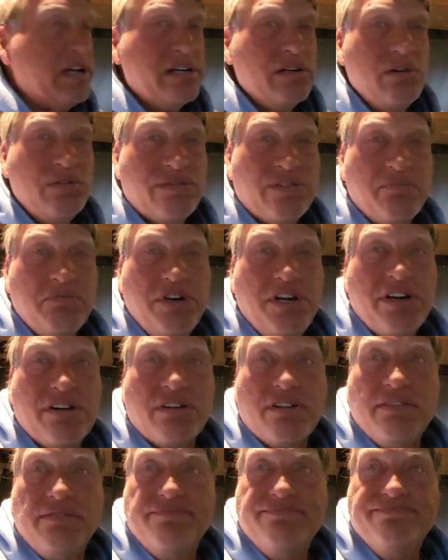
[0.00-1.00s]
I go from
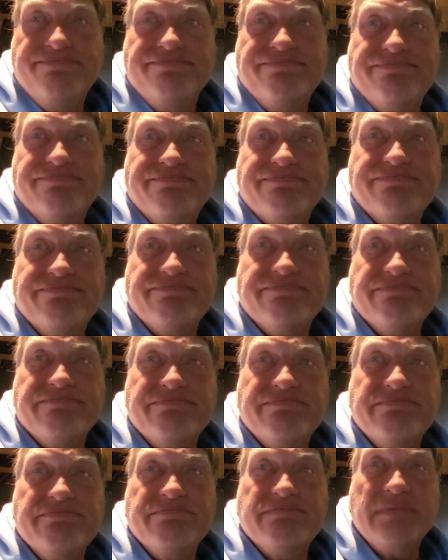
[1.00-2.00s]
here.
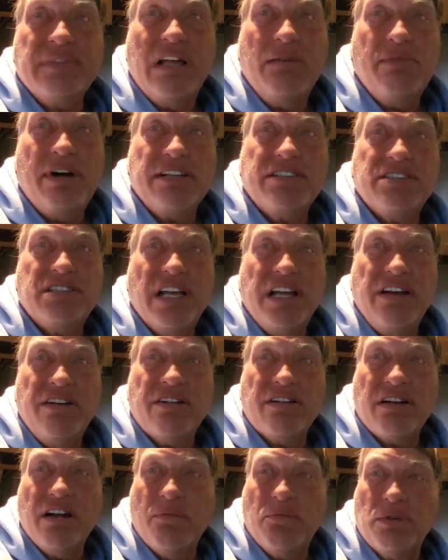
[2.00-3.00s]
I might stay
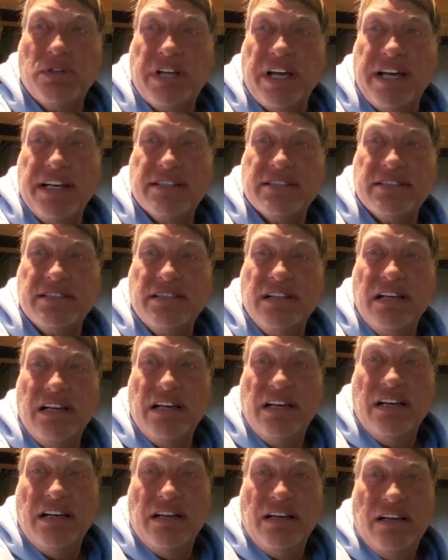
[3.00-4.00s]
here a couple days and
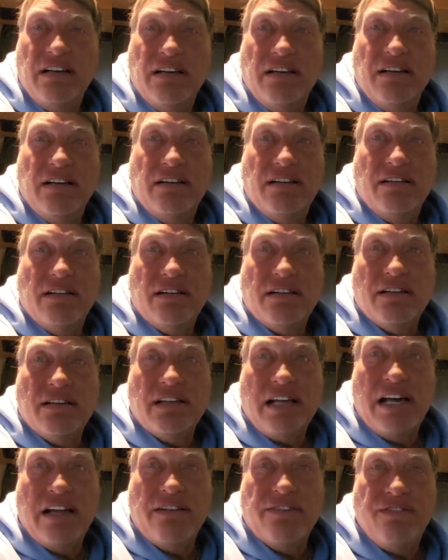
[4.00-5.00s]

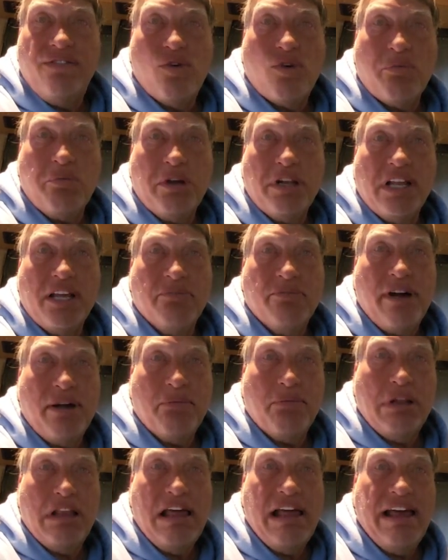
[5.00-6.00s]
kind of formulate my
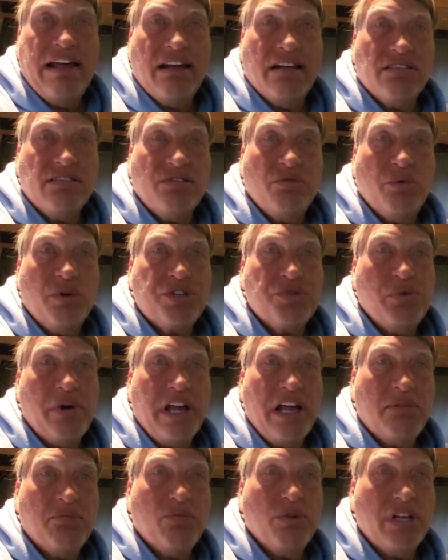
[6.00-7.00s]
plan onto which
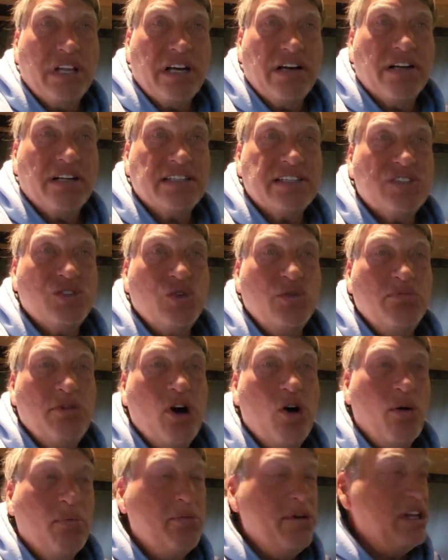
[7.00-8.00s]
way I'm really going to zoom
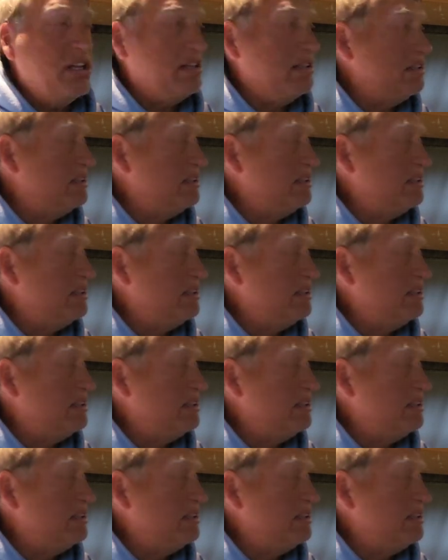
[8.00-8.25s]
home.